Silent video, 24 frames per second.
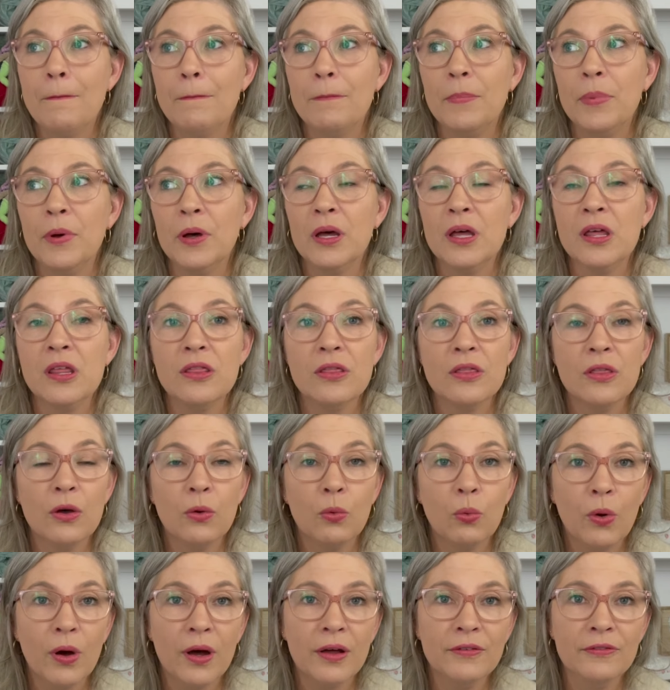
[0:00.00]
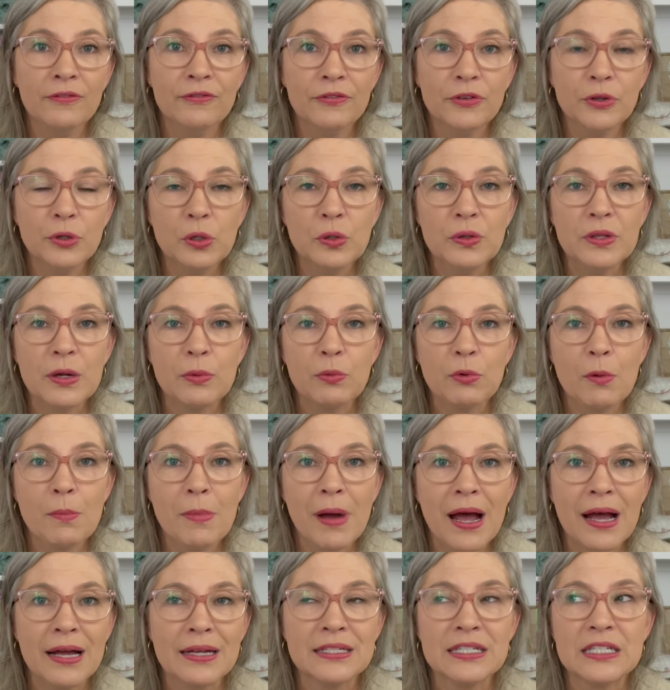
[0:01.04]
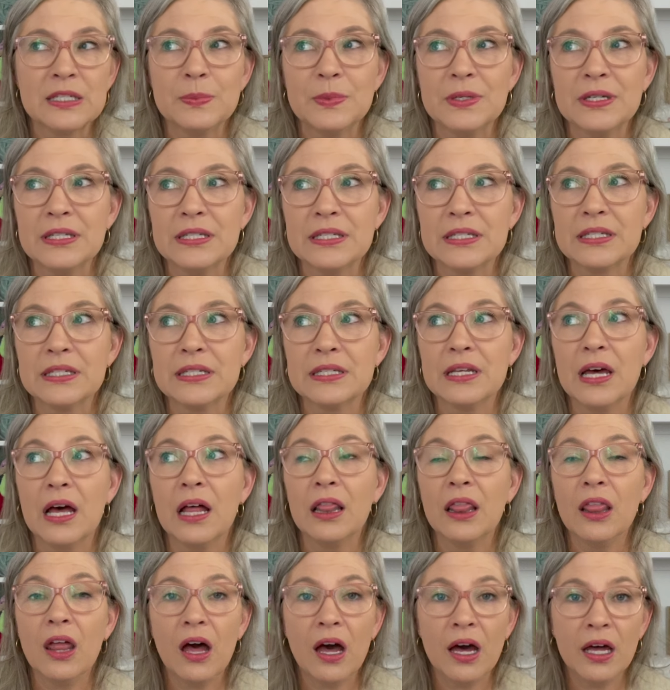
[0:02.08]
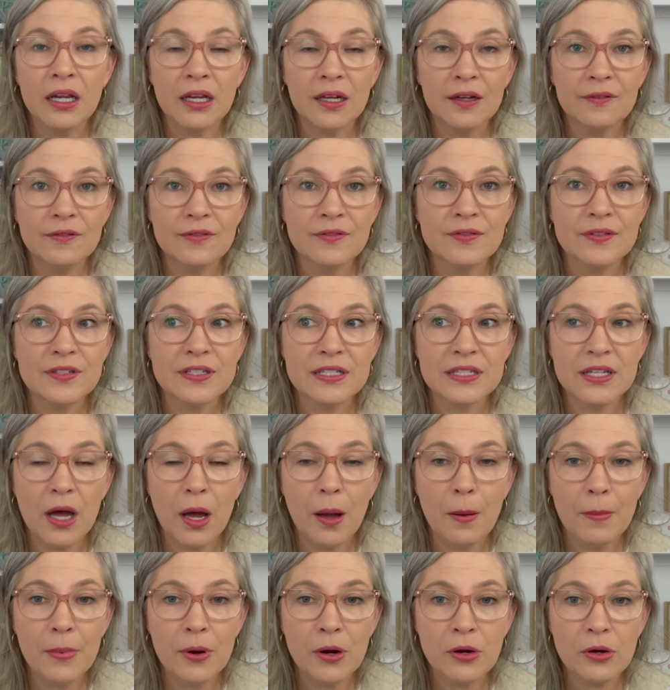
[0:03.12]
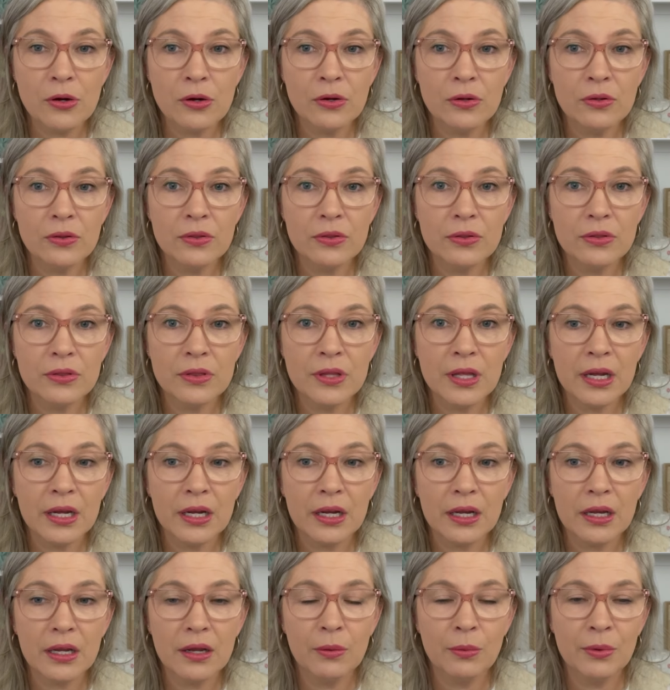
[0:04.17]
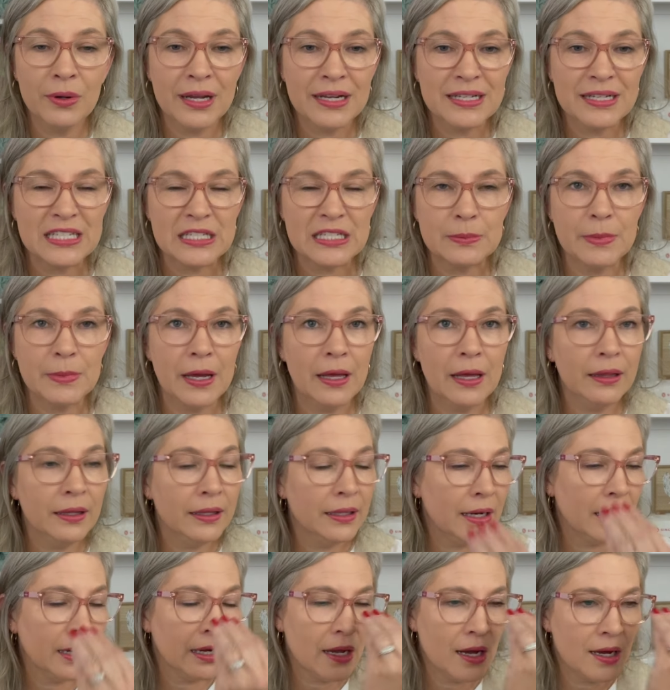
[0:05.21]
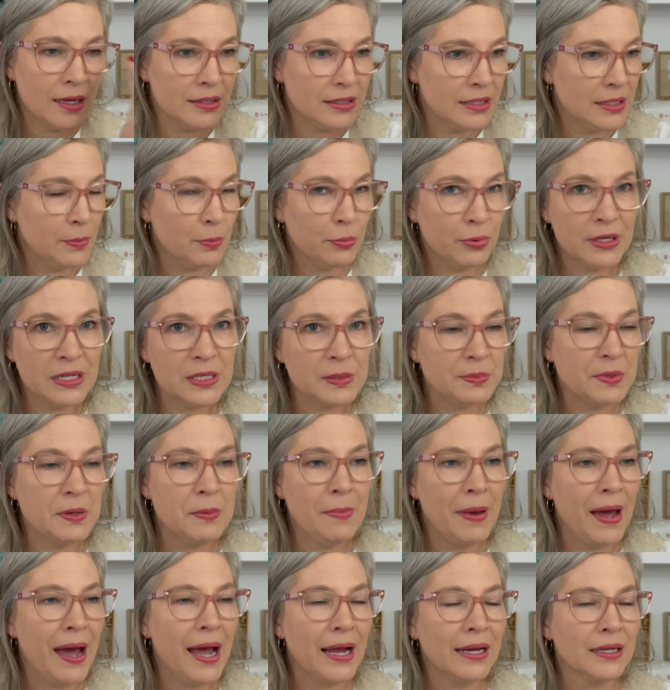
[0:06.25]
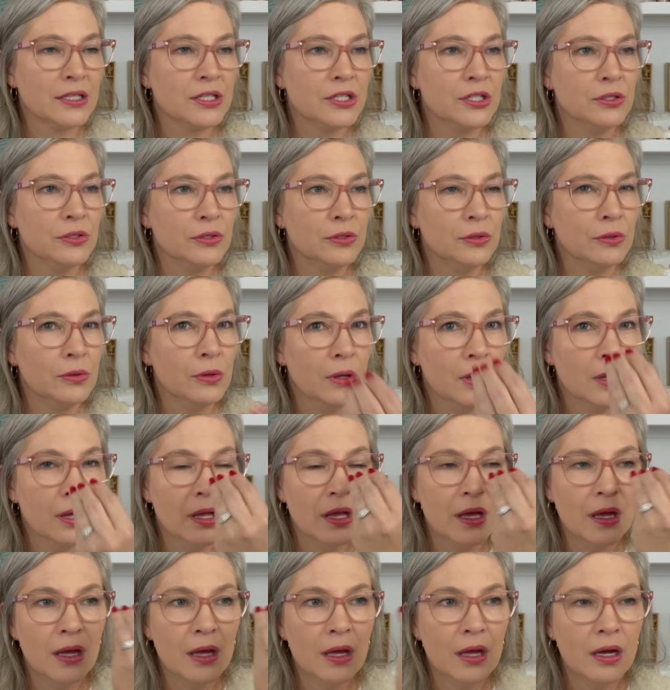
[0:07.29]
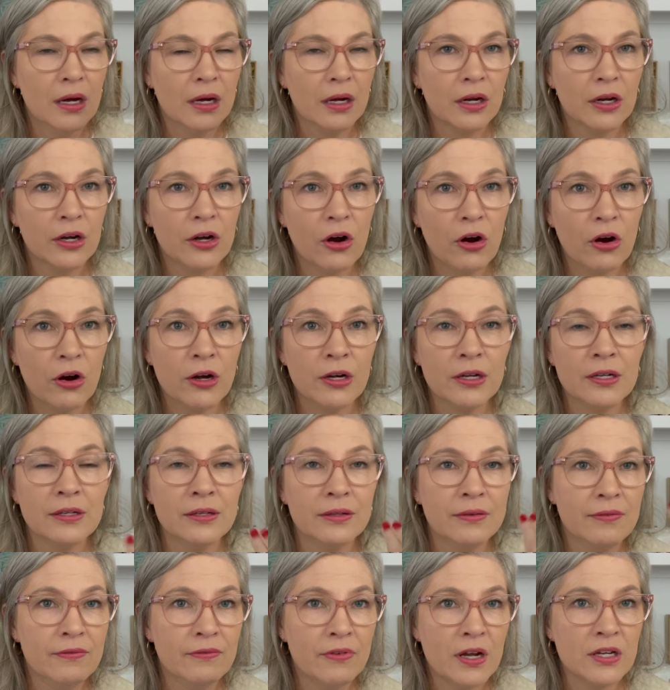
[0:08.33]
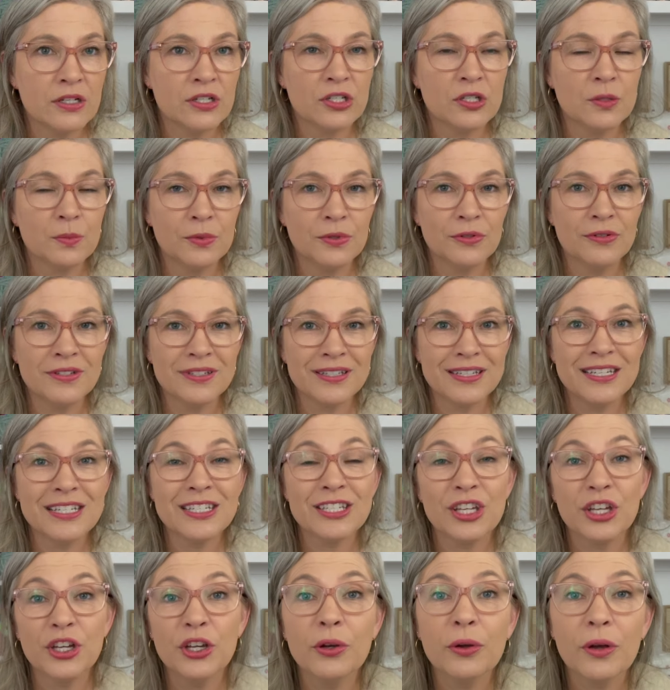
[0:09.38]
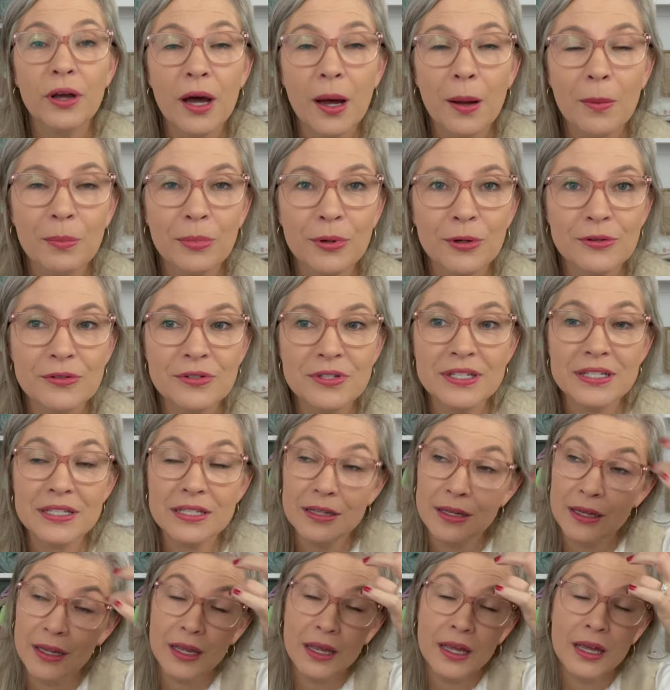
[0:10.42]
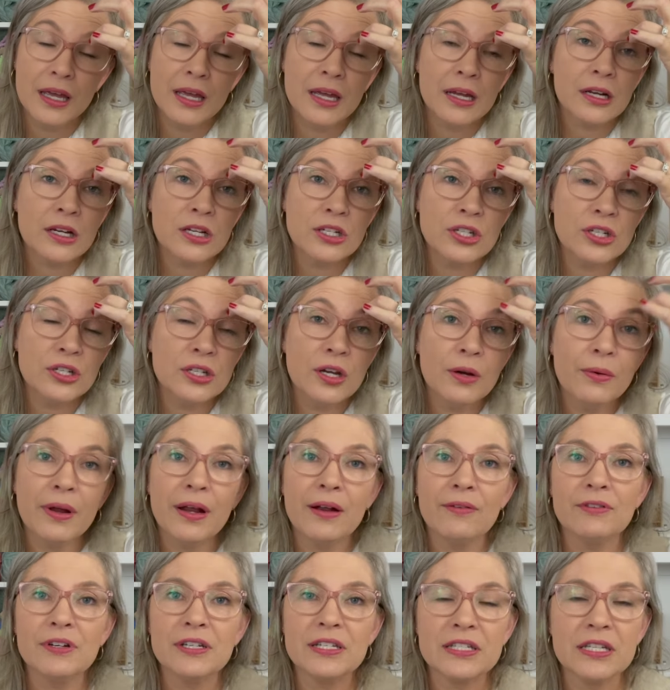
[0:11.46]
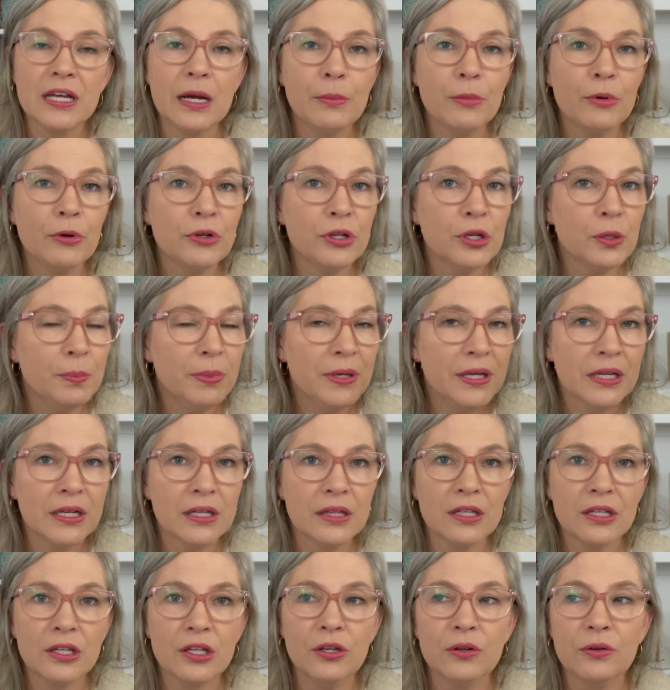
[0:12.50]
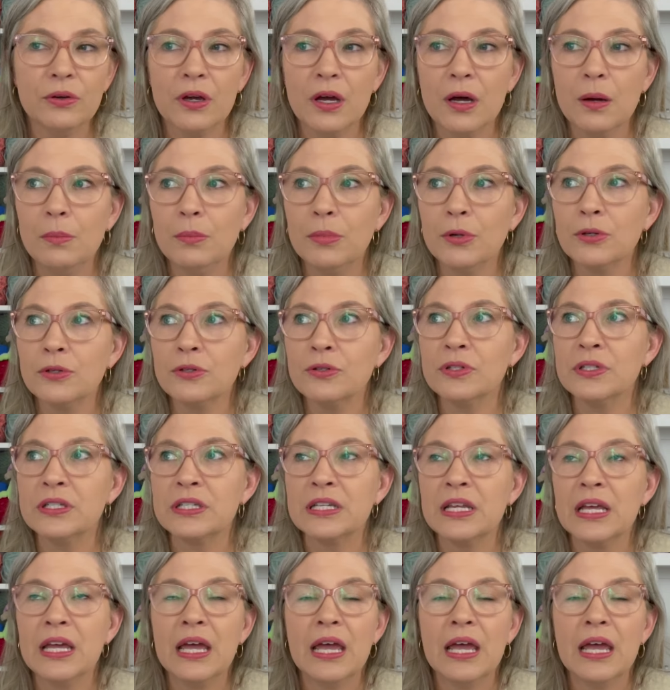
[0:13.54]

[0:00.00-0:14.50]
but the one food that reminds me a lot of summer that when I smell it, I can't, it brings me back to garden and vegetables is cucumbers. Because you know, every summer you're picking the cucumbers